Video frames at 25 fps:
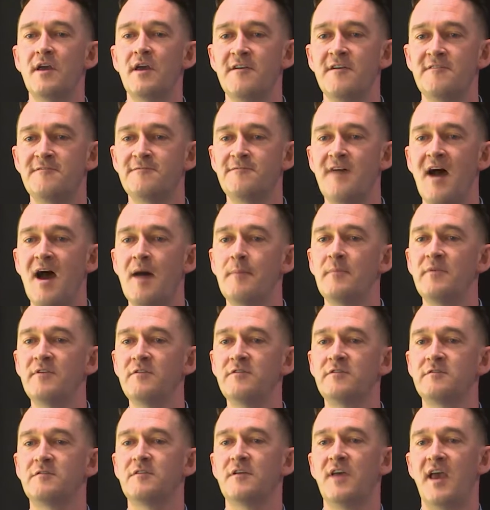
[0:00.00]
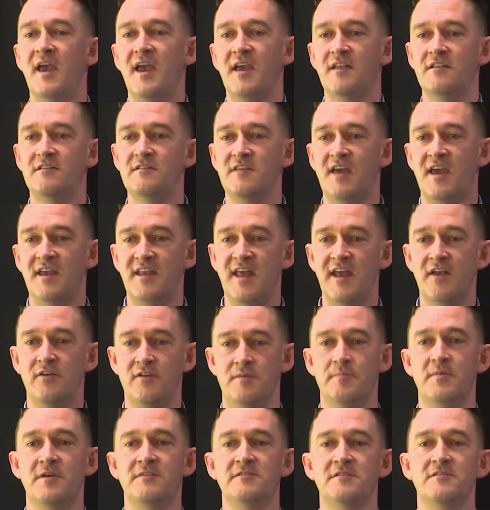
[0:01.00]
farmers and
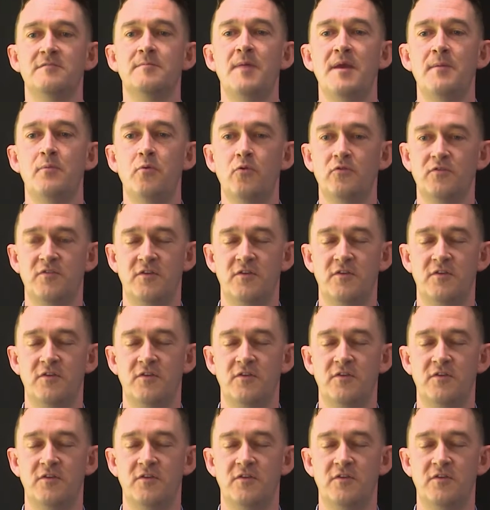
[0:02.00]
agribusiness people